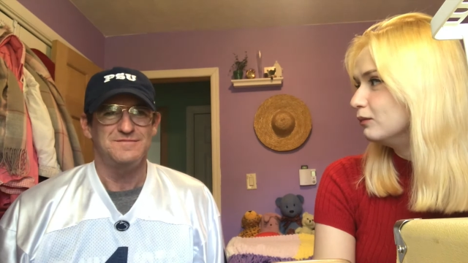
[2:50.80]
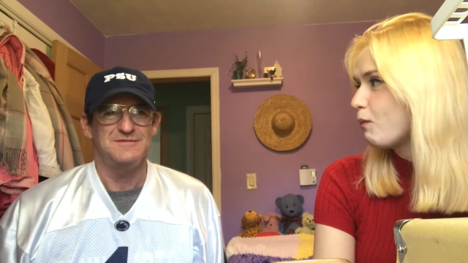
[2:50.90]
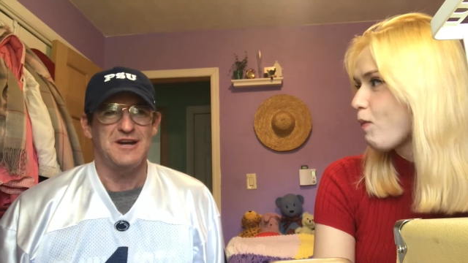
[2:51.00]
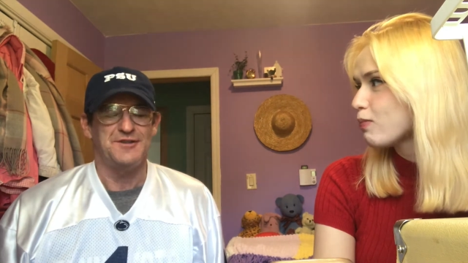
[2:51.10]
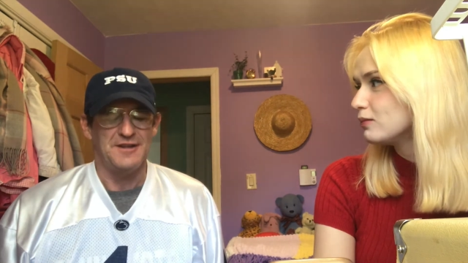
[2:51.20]

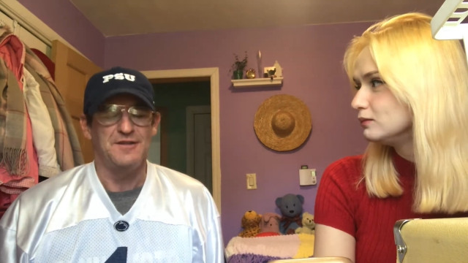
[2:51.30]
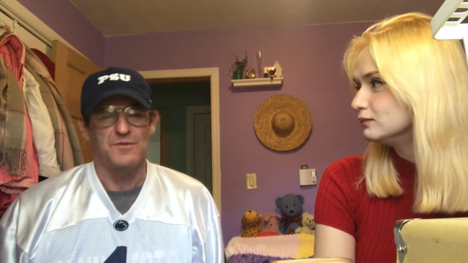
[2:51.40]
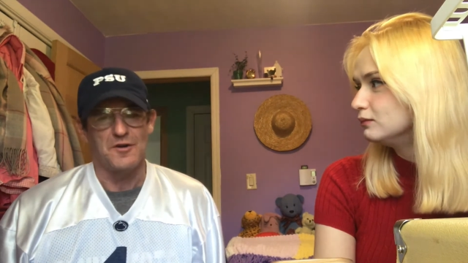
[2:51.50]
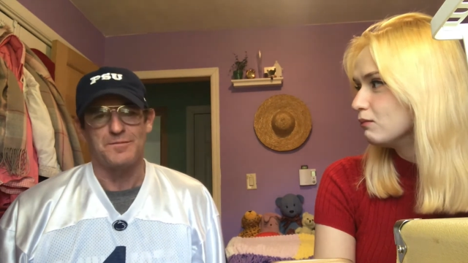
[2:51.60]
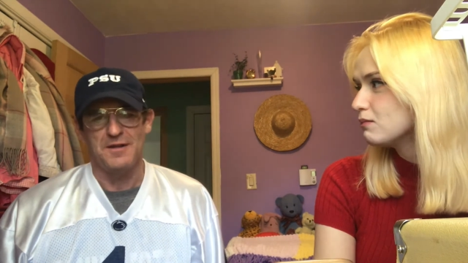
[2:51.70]
Speaker 1: at, in the
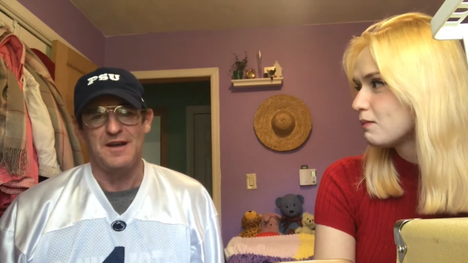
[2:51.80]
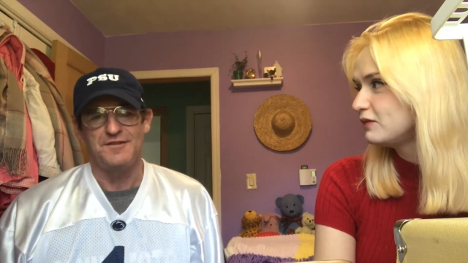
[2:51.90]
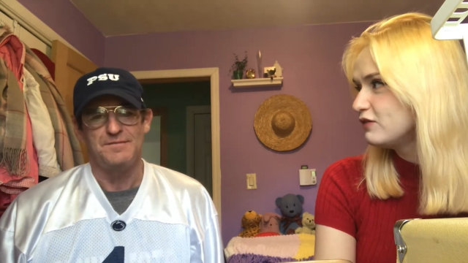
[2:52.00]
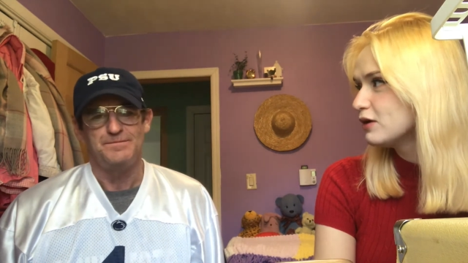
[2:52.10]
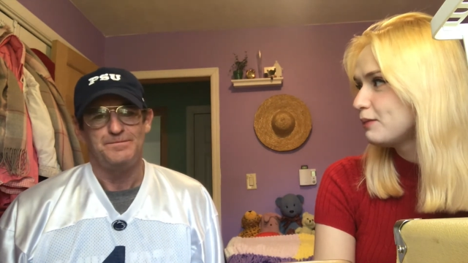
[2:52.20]

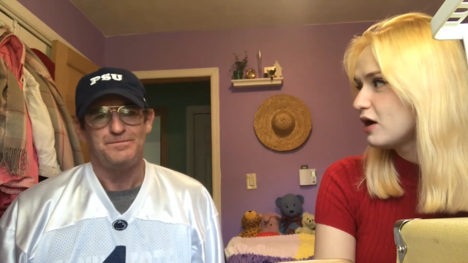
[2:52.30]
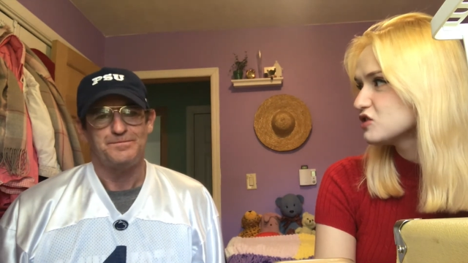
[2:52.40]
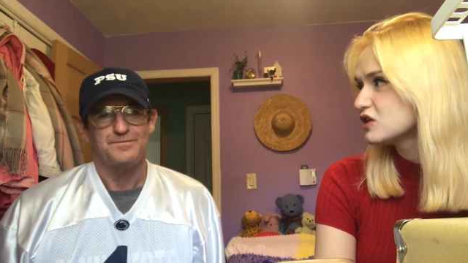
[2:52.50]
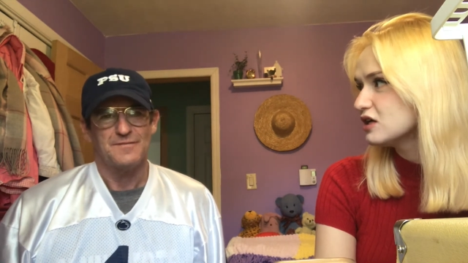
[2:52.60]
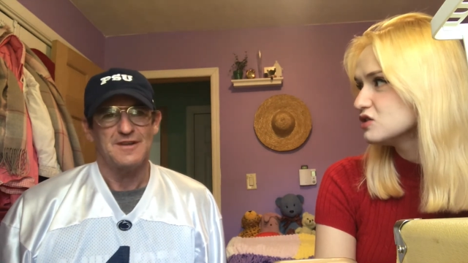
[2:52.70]
workplace.
Speaker 2: If your
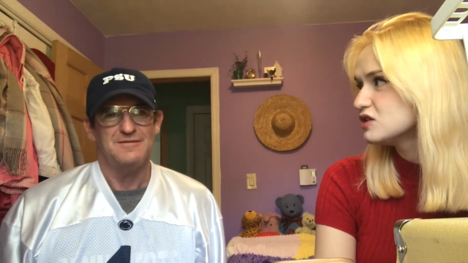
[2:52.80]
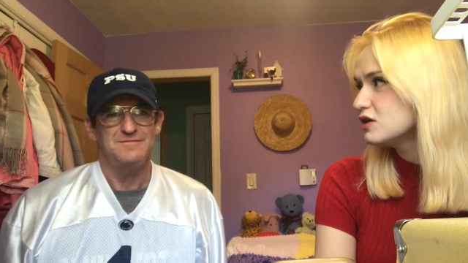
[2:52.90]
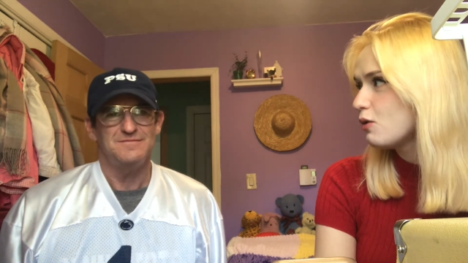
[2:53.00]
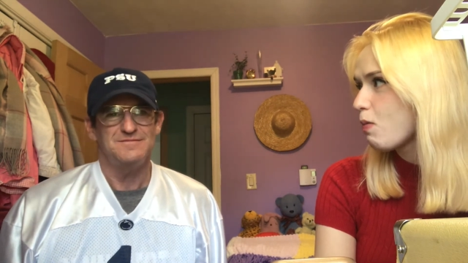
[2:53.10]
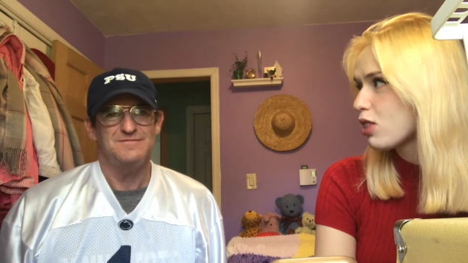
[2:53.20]
boss kissed
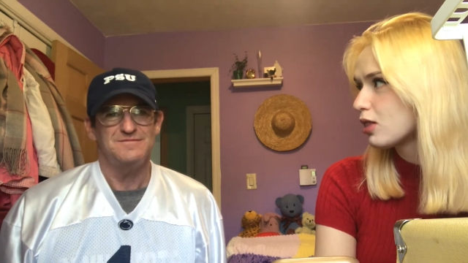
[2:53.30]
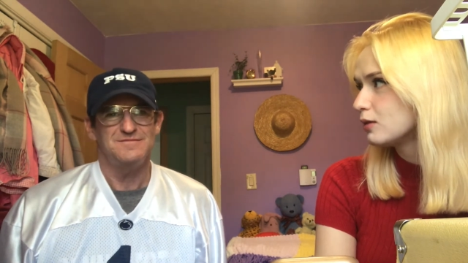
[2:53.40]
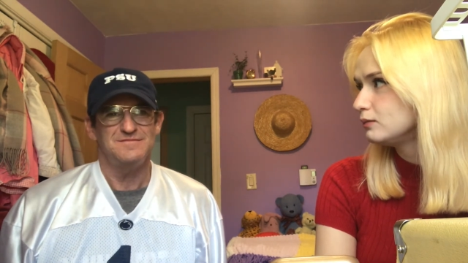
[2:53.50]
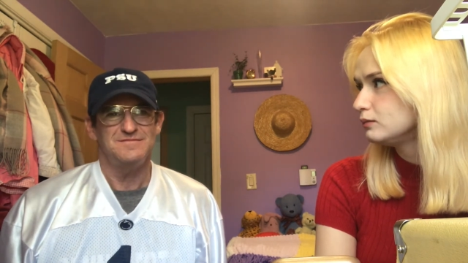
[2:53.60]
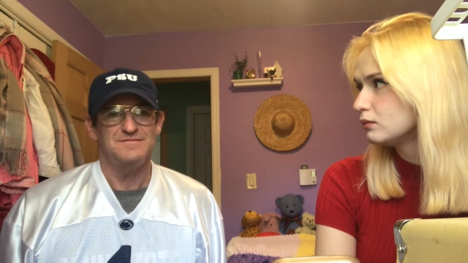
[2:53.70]
you?
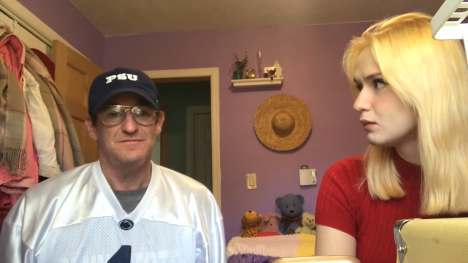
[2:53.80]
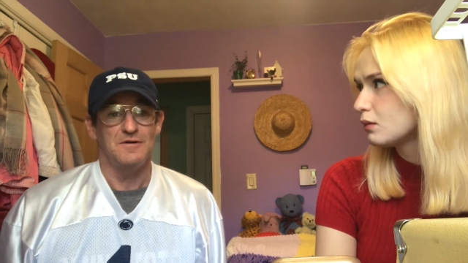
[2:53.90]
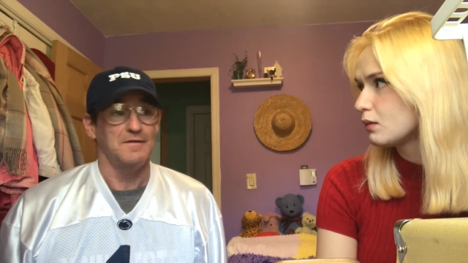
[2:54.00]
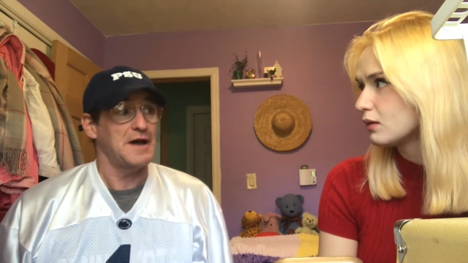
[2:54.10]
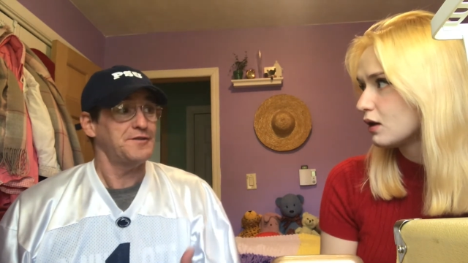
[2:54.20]

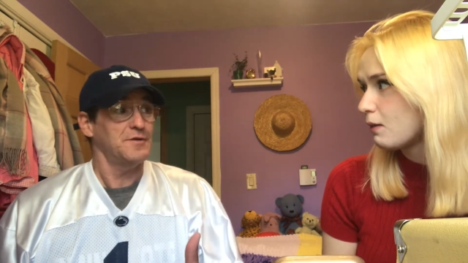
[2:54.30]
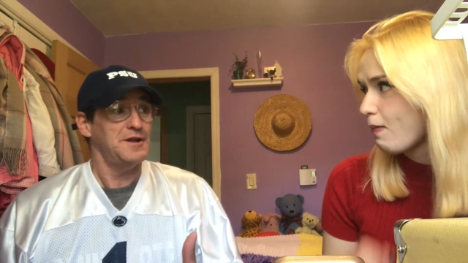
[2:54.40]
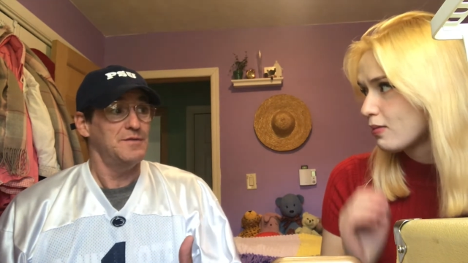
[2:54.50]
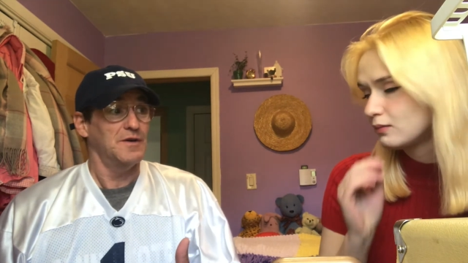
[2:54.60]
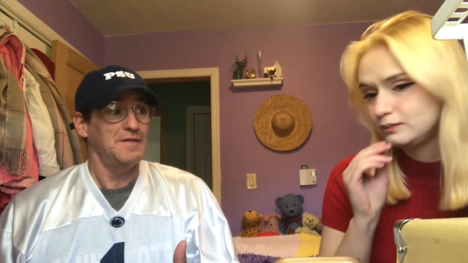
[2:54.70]
Speaker 1: Oh, that's what
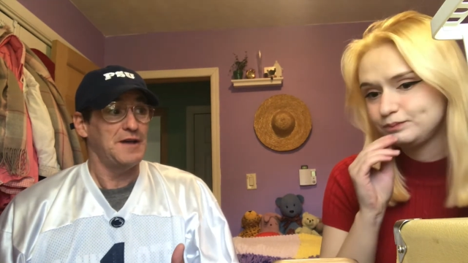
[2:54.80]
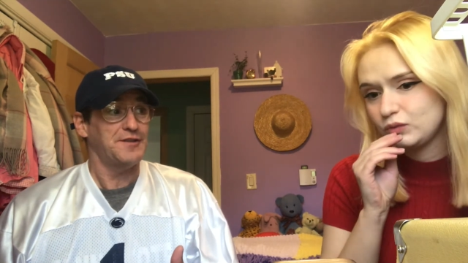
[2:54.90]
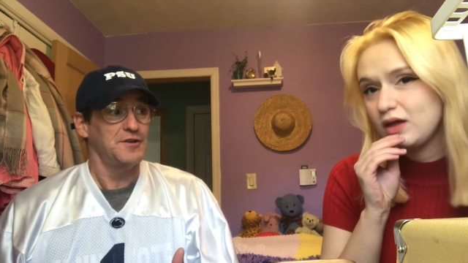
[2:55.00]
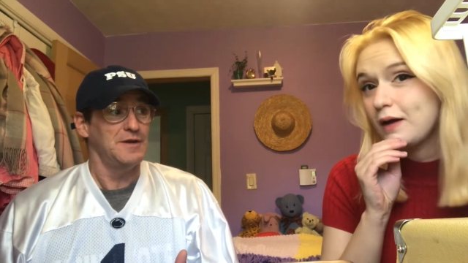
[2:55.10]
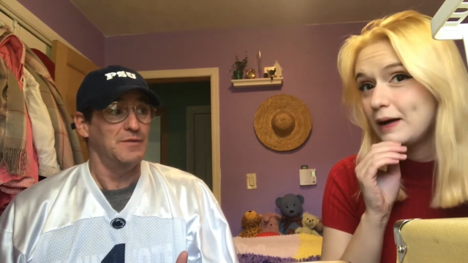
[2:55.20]
he. If
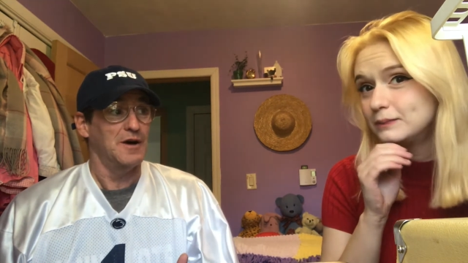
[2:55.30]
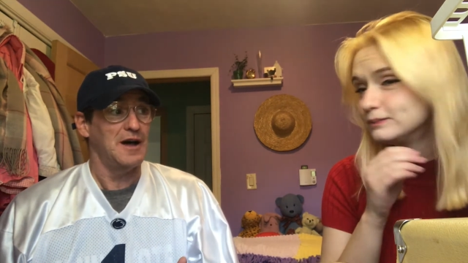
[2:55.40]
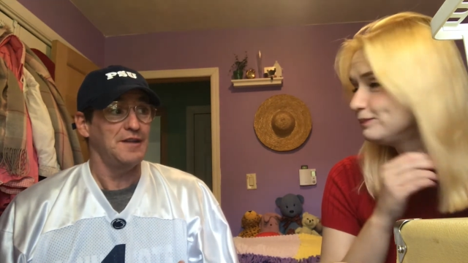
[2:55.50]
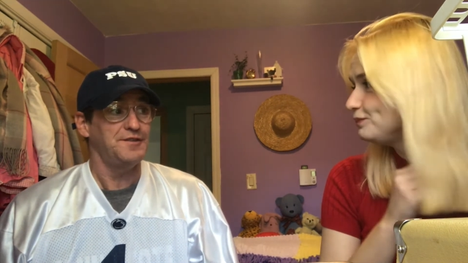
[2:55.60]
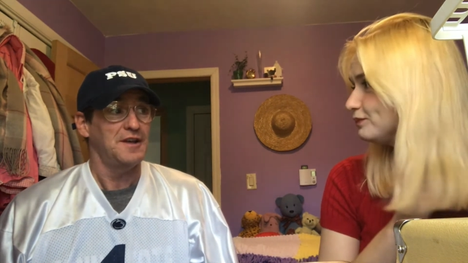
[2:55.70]
that's who yeah. he
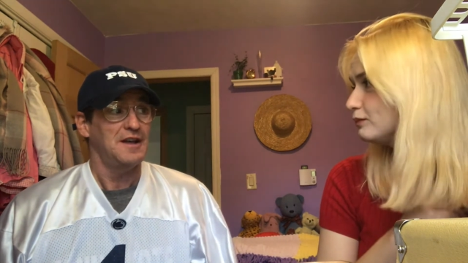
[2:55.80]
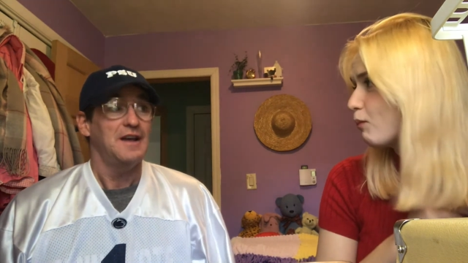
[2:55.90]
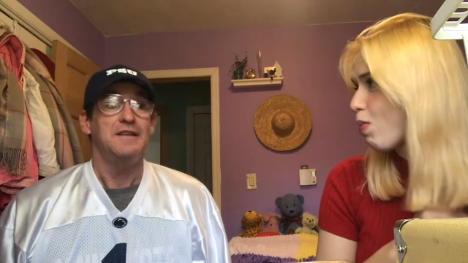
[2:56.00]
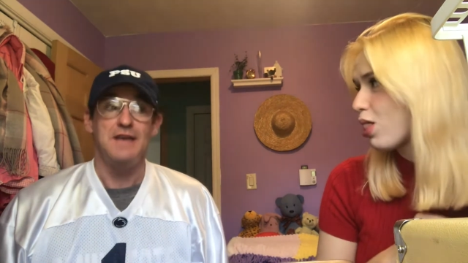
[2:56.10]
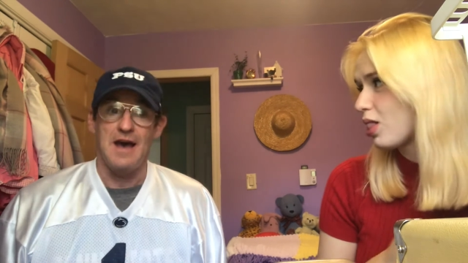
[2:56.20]
was,
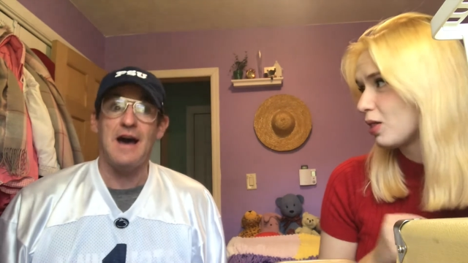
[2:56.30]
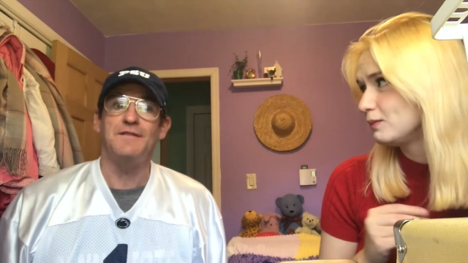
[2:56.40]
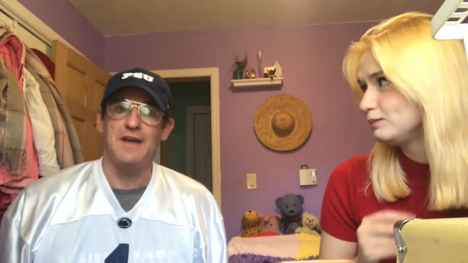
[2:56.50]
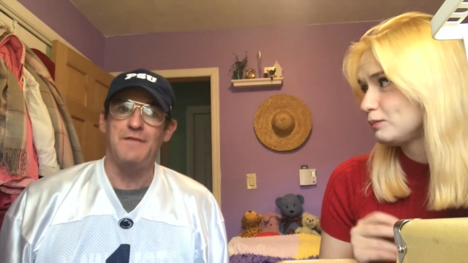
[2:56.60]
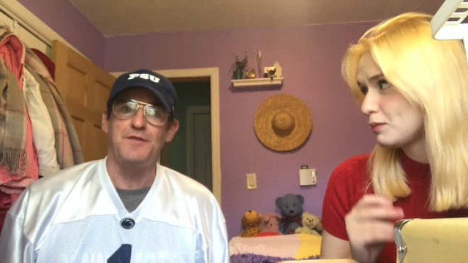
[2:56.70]
mm-hmm. yeah,
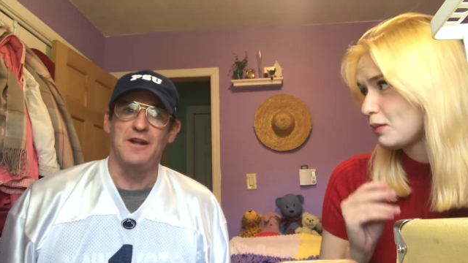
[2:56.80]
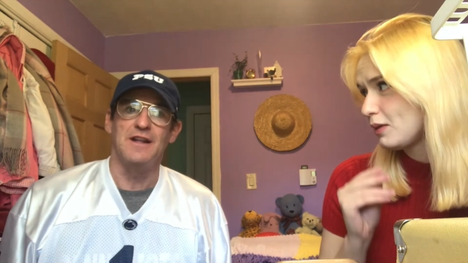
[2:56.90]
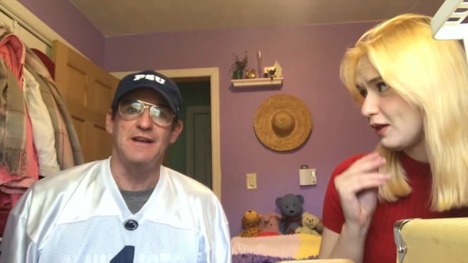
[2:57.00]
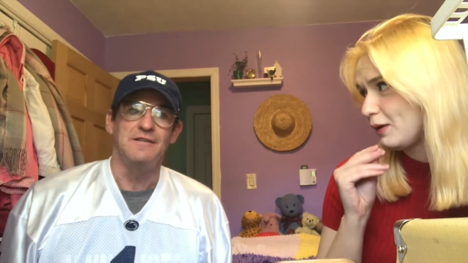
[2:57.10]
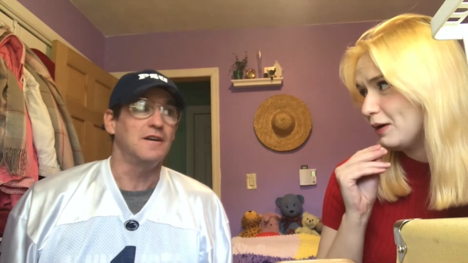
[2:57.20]

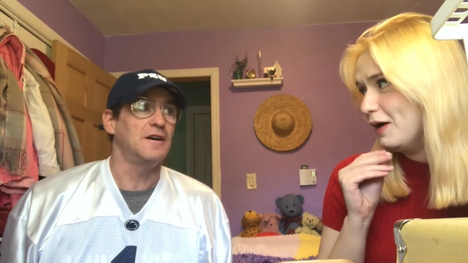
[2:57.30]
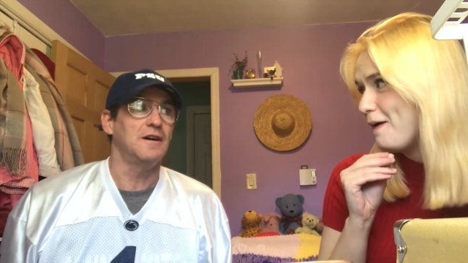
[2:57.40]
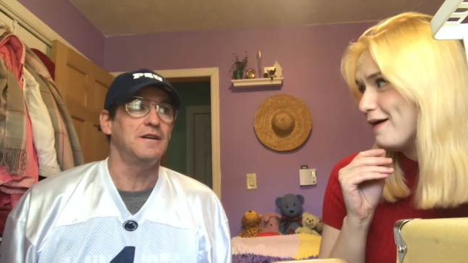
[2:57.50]
definitely. Oh